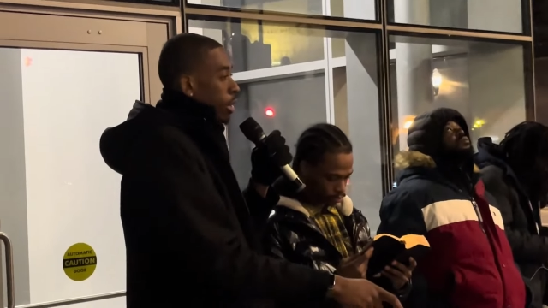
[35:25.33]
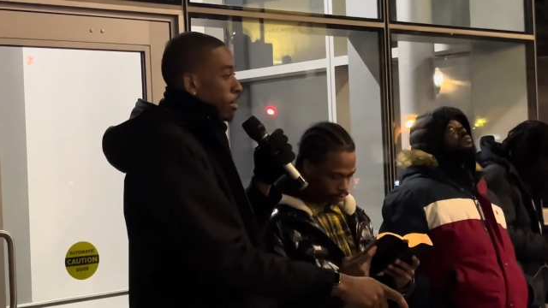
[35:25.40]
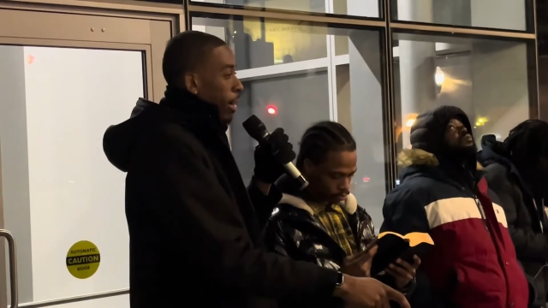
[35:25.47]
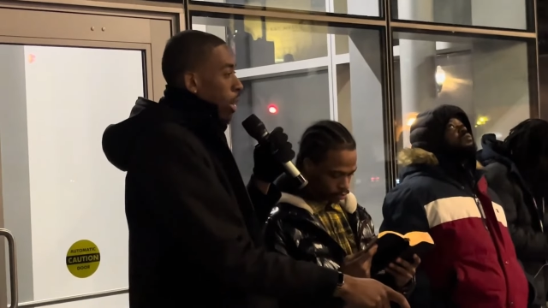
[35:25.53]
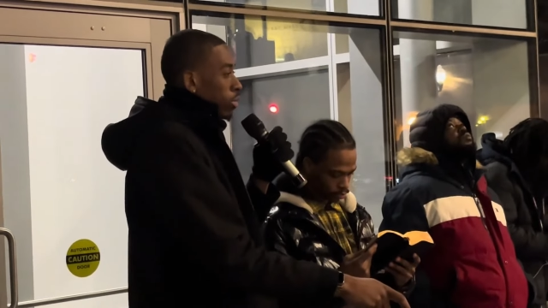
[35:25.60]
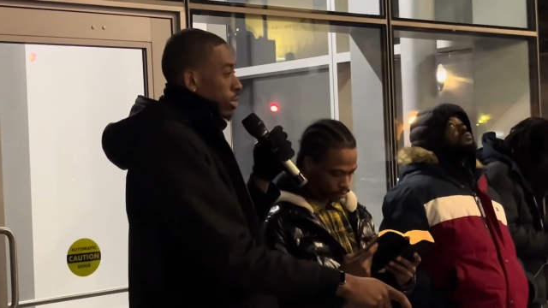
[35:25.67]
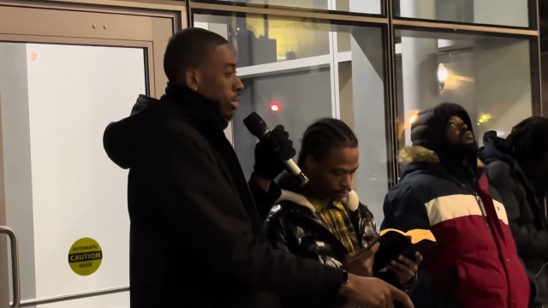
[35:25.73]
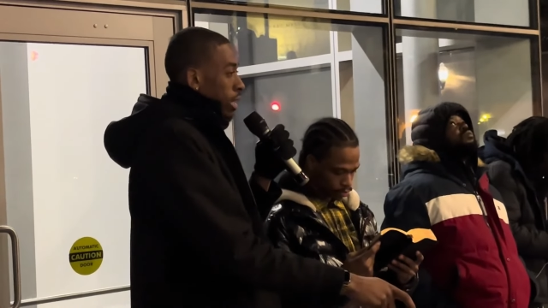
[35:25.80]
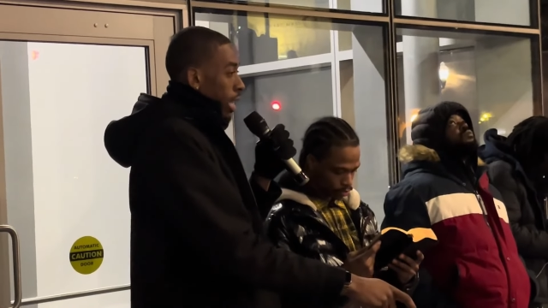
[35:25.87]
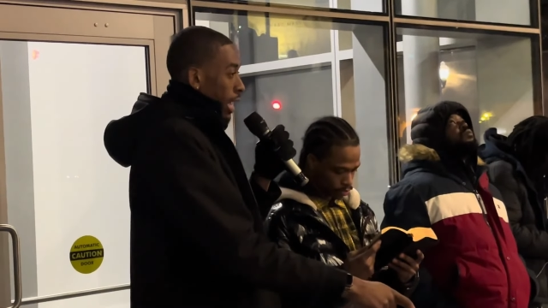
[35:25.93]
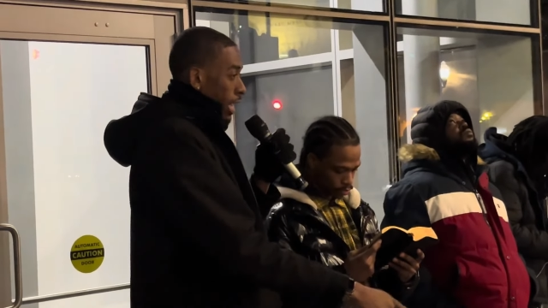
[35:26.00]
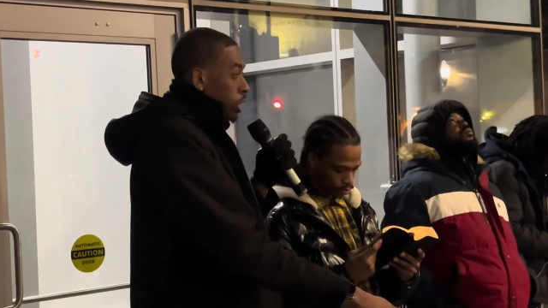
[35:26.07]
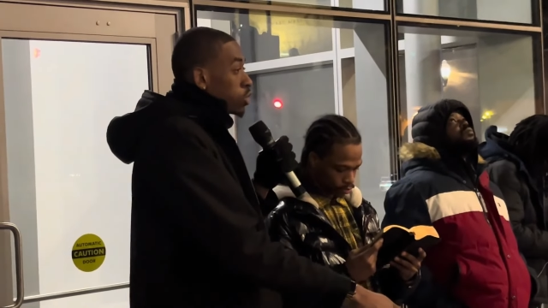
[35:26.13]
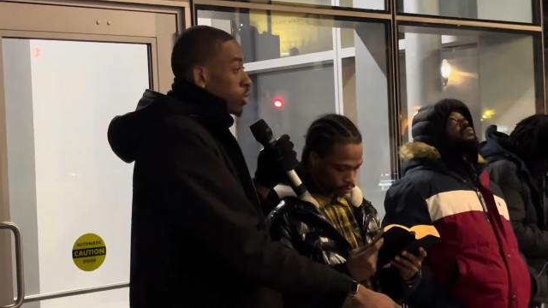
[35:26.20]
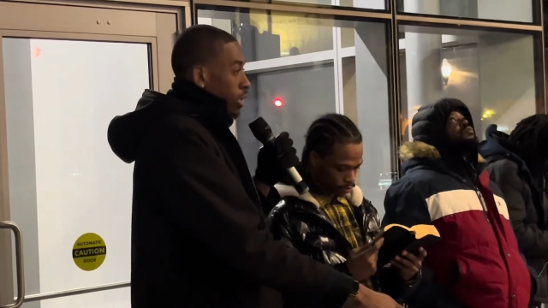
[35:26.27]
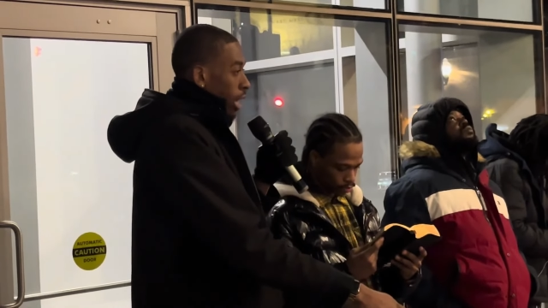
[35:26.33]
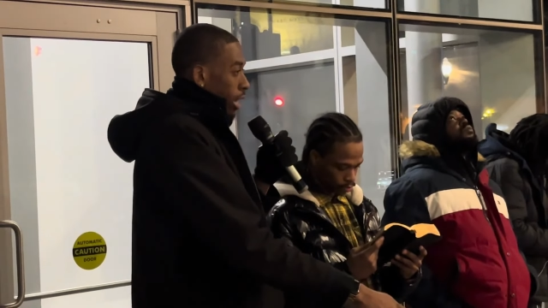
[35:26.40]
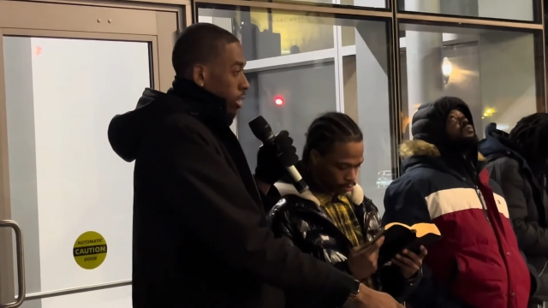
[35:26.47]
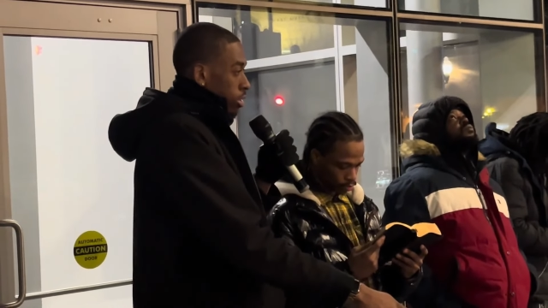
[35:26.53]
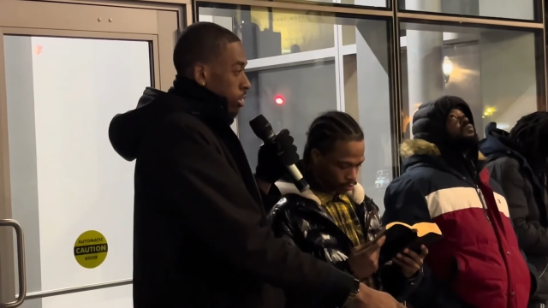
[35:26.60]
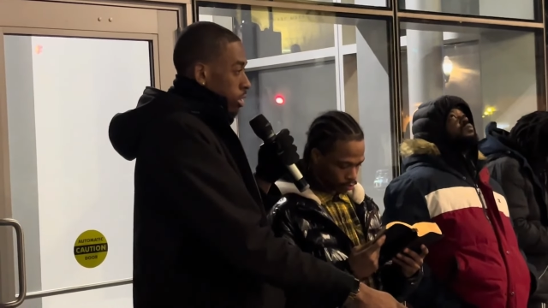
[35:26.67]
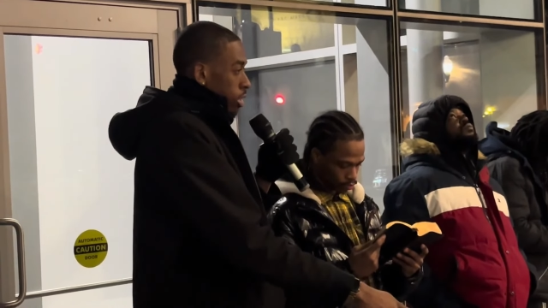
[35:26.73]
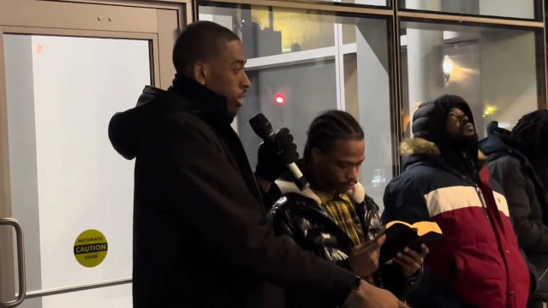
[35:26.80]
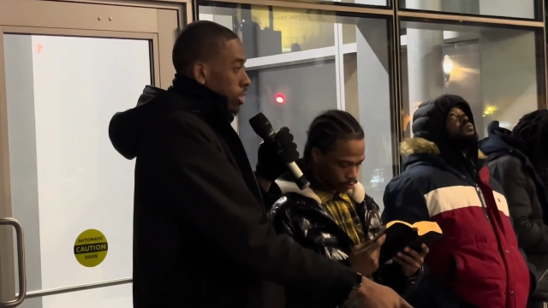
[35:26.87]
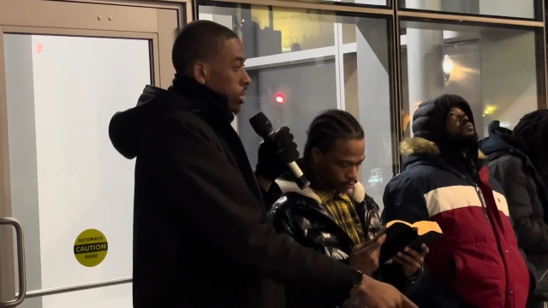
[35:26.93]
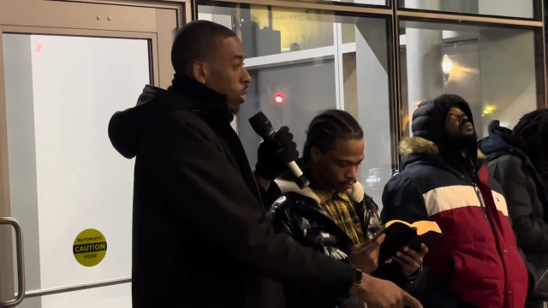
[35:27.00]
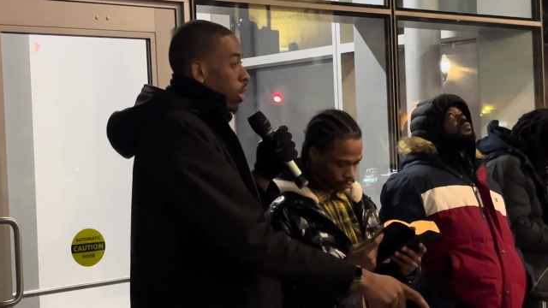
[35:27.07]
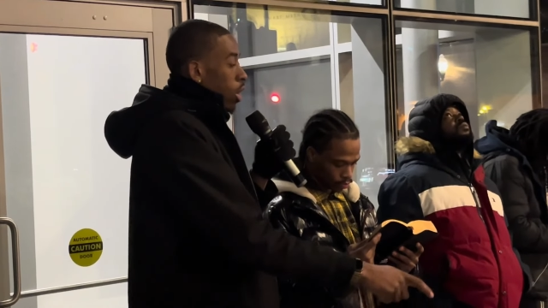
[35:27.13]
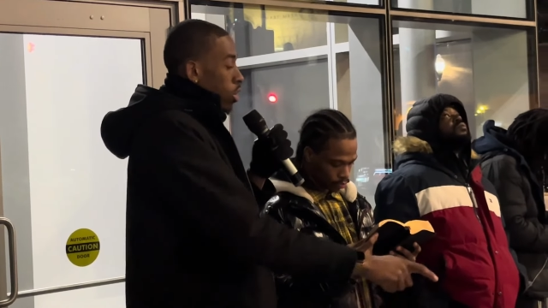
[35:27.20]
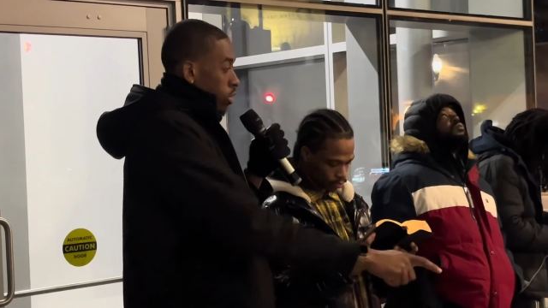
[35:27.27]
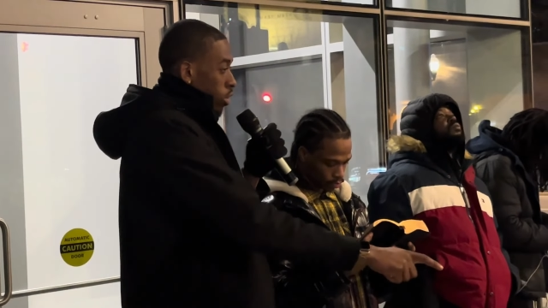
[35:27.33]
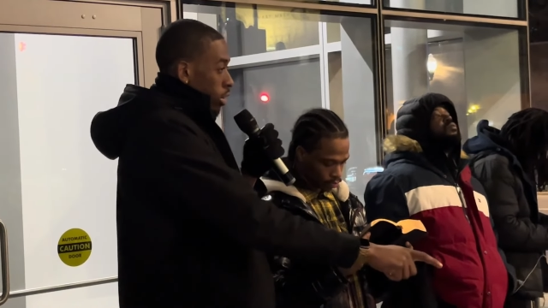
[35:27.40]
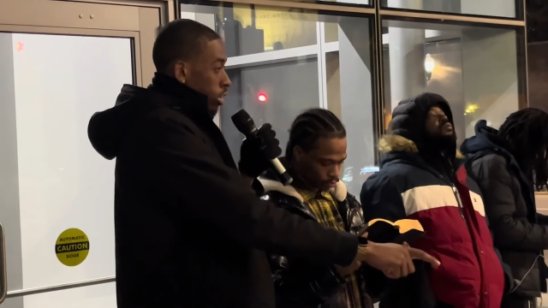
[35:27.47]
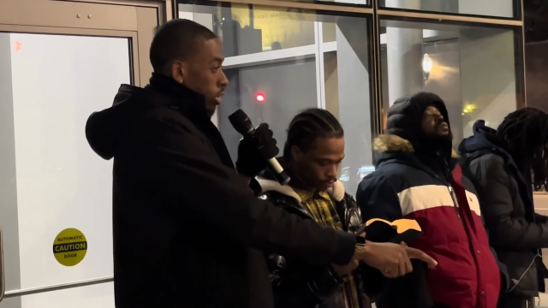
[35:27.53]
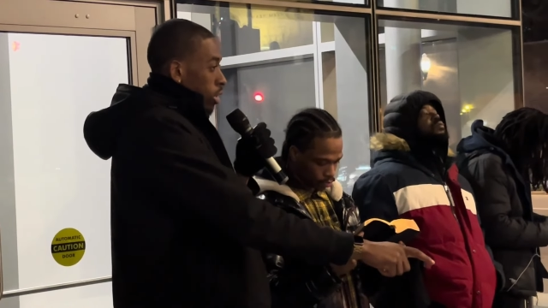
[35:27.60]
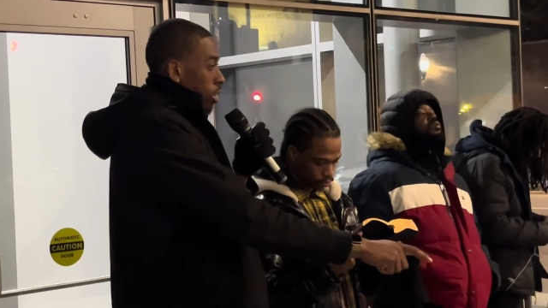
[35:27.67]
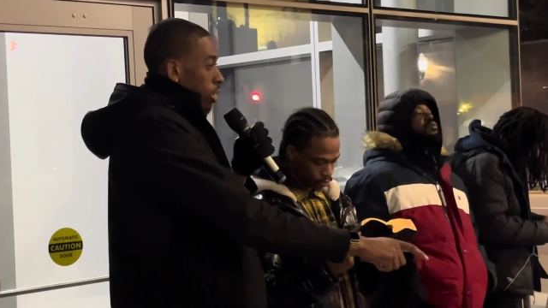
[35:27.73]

Speaker 1: about the Israelites. So hold on.